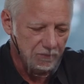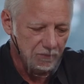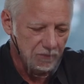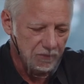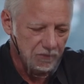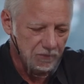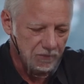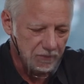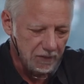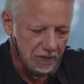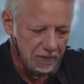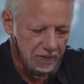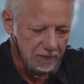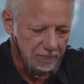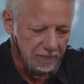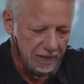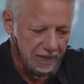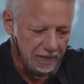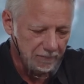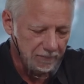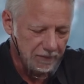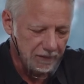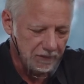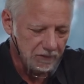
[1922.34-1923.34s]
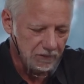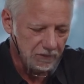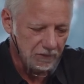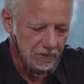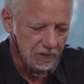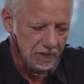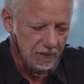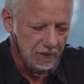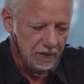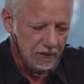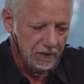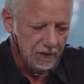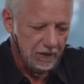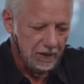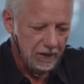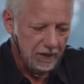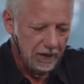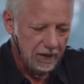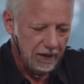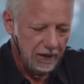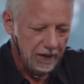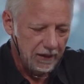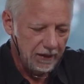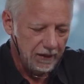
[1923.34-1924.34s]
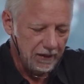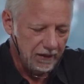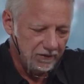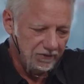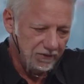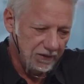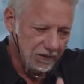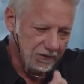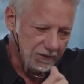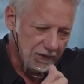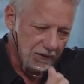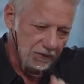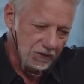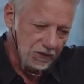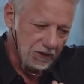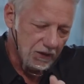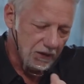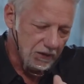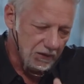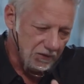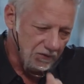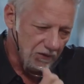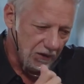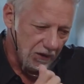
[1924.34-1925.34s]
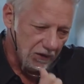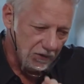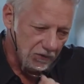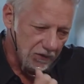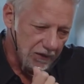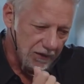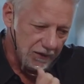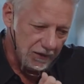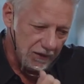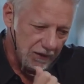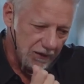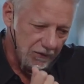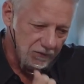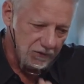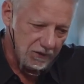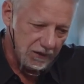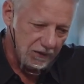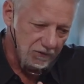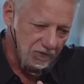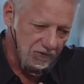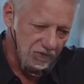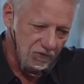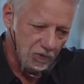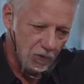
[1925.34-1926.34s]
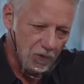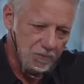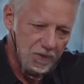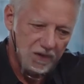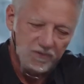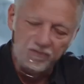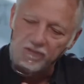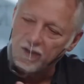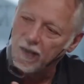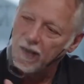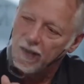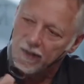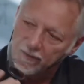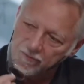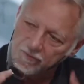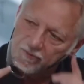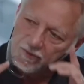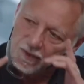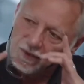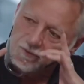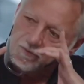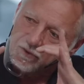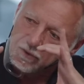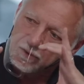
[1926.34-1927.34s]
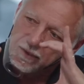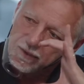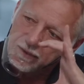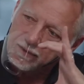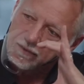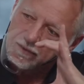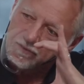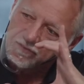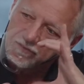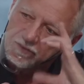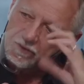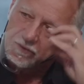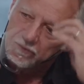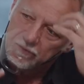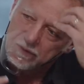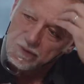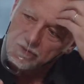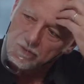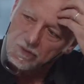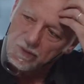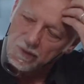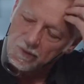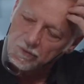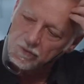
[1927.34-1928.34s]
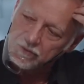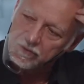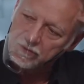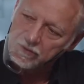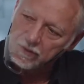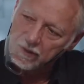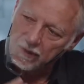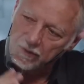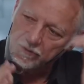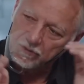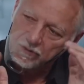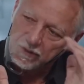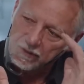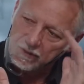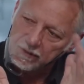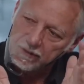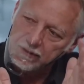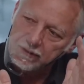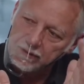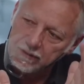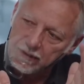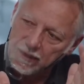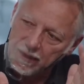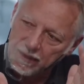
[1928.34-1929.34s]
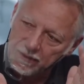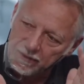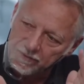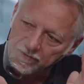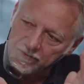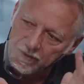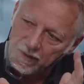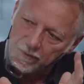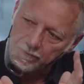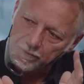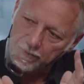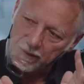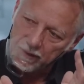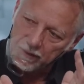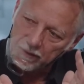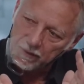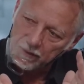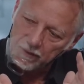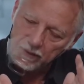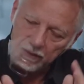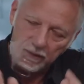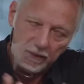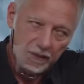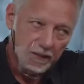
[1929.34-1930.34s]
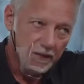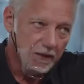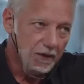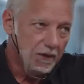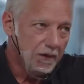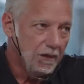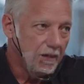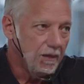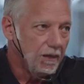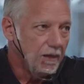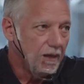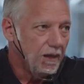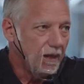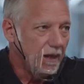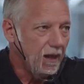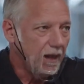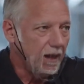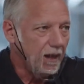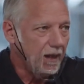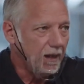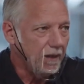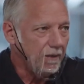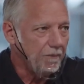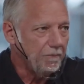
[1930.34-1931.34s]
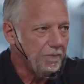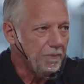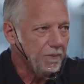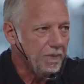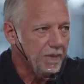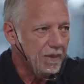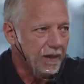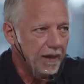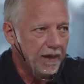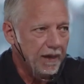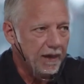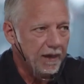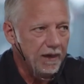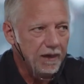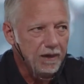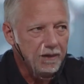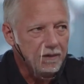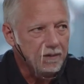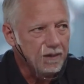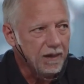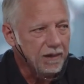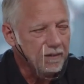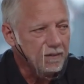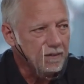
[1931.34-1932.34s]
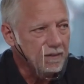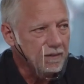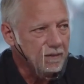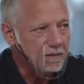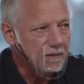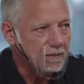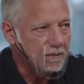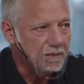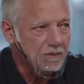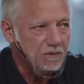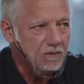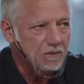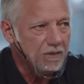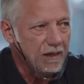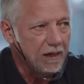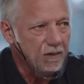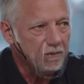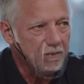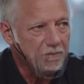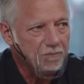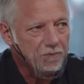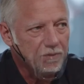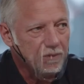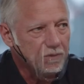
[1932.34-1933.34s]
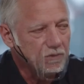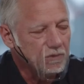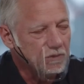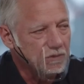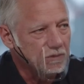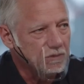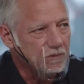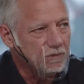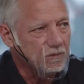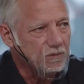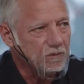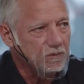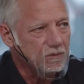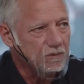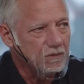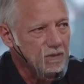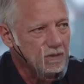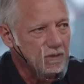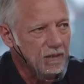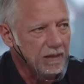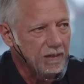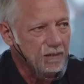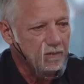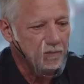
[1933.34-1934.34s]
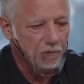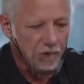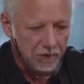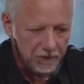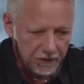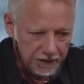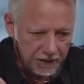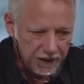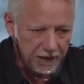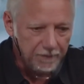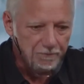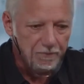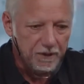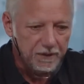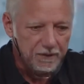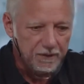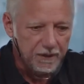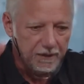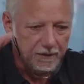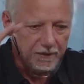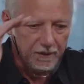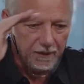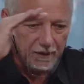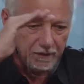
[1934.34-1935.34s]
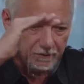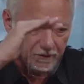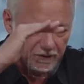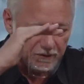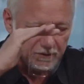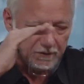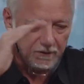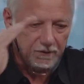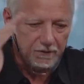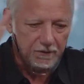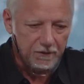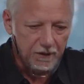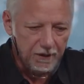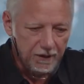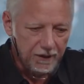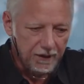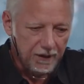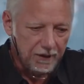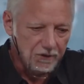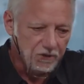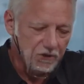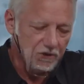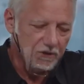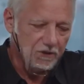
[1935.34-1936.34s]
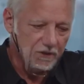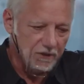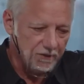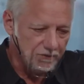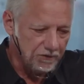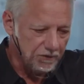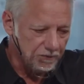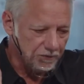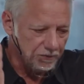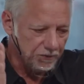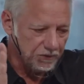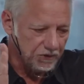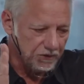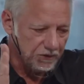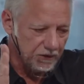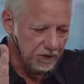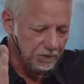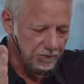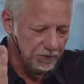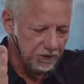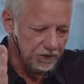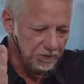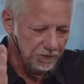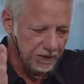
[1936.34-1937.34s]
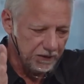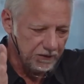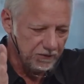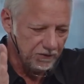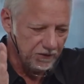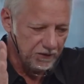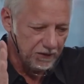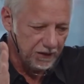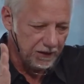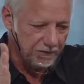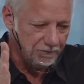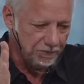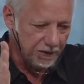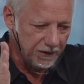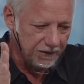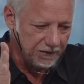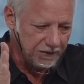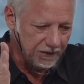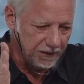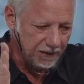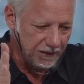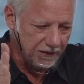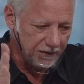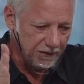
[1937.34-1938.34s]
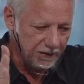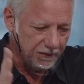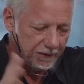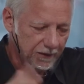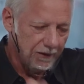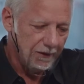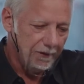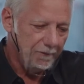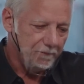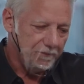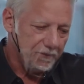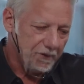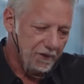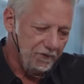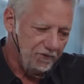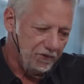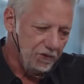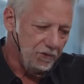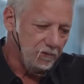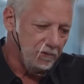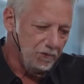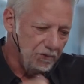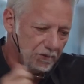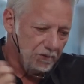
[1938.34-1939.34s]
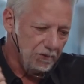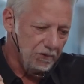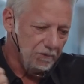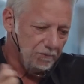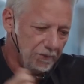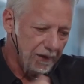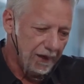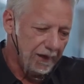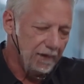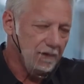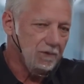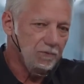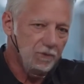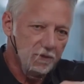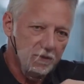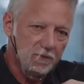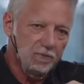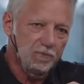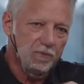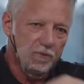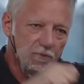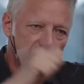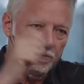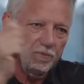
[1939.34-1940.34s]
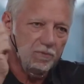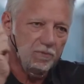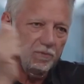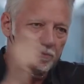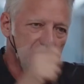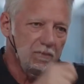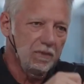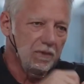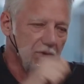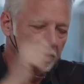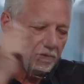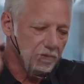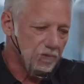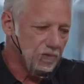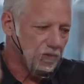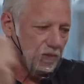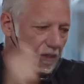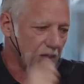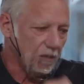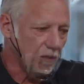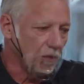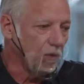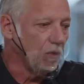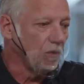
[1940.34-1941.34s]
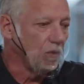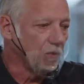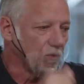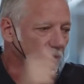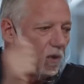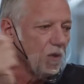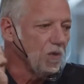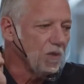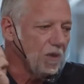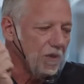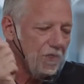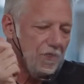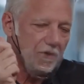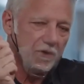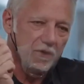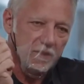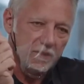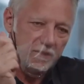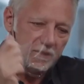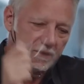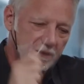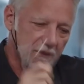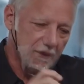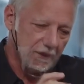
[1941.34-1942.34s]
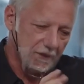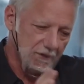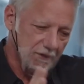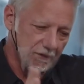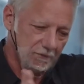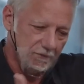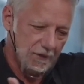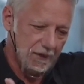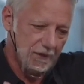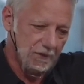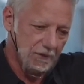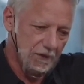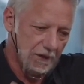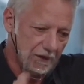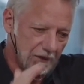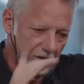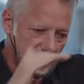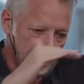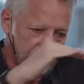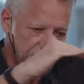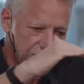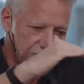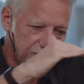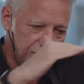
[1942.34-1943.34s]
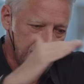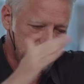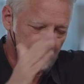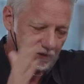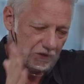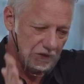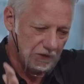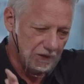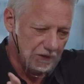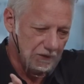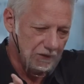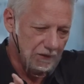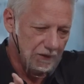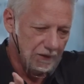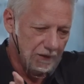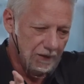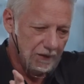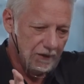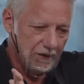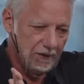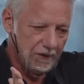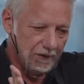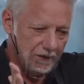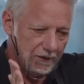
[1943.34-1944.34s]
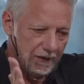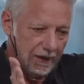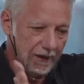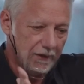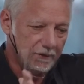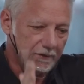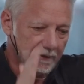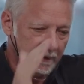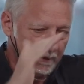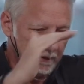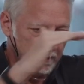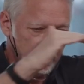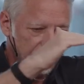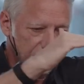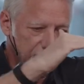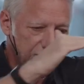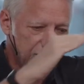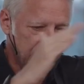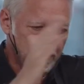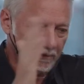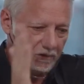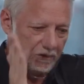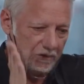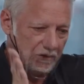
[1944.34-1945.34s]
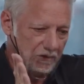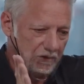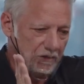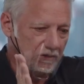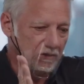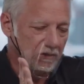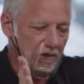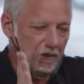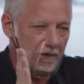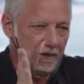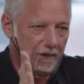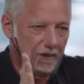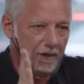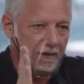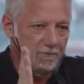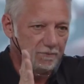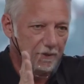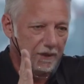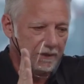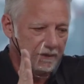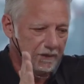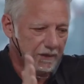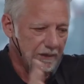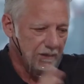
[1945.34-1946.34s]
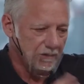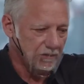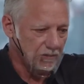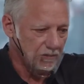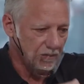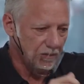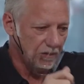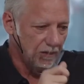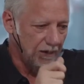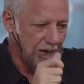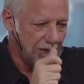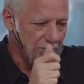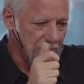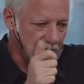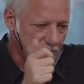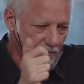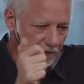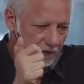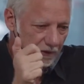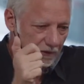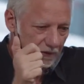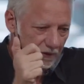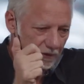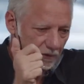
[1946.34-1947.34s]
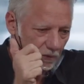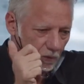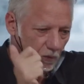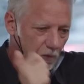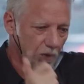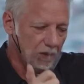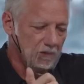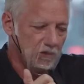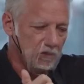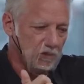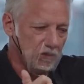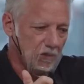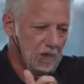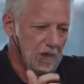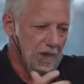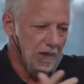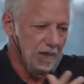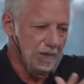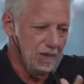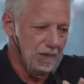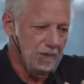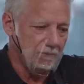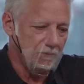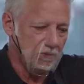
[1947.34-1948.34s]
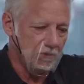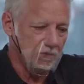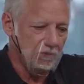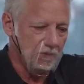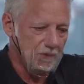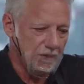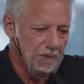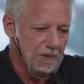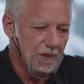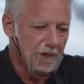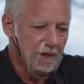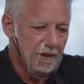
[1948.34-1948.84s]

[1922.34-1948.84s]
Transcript: which was 100 megapixel, and I felt I was kind of already, I was at 4x5 level, like in the film level. I was at least that, if not better. And I think this now approaches like what the 8x10 camera did. And just to give you a perspective on 8x10, if back when you shot a whole roll of 36 and made a contact sheet, that contact sheet sits on an 8x10. So I'm doing, in one shot, I'm doing